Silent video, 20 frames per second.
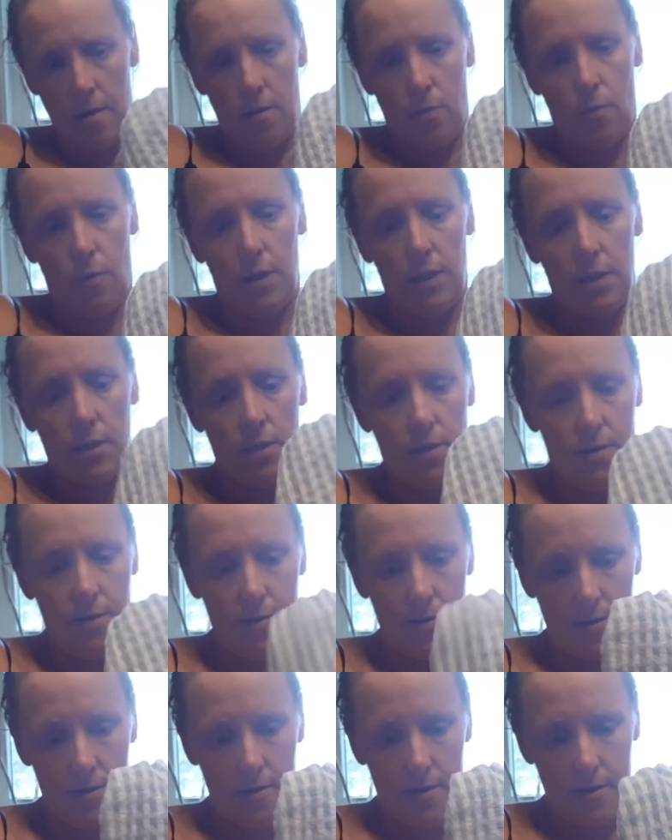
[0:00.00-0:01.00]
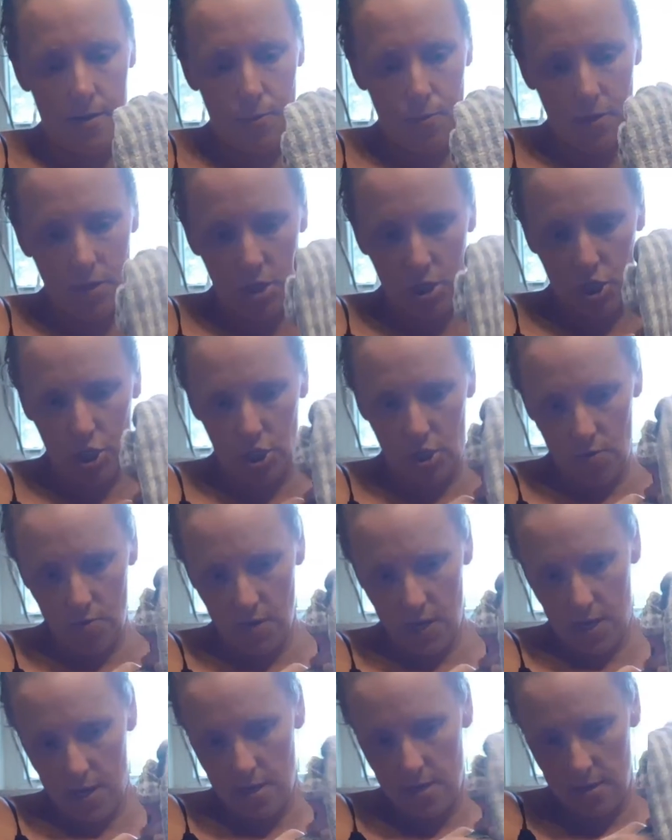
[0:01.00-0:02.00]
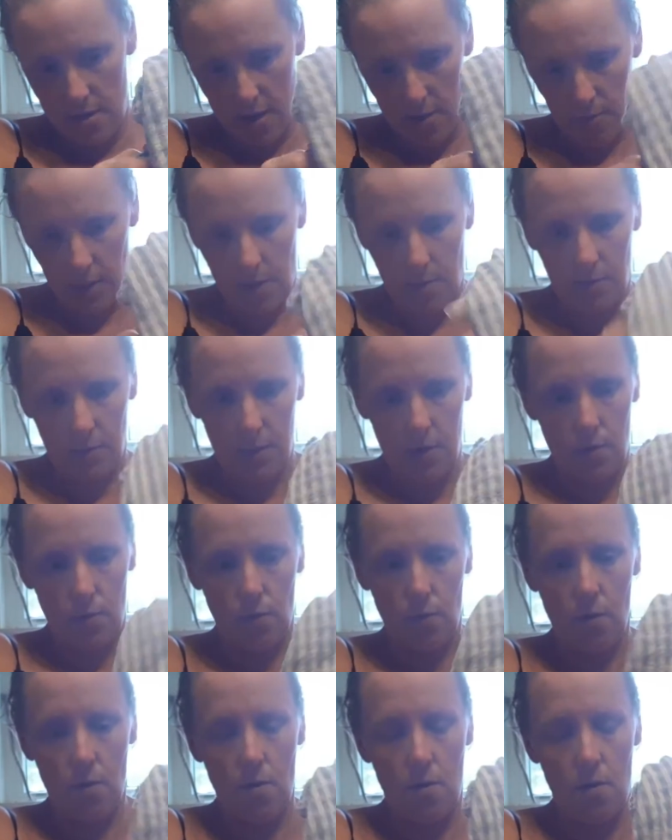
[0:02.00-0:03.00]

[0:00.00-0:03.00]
wait till I wanted to show you how it comes out.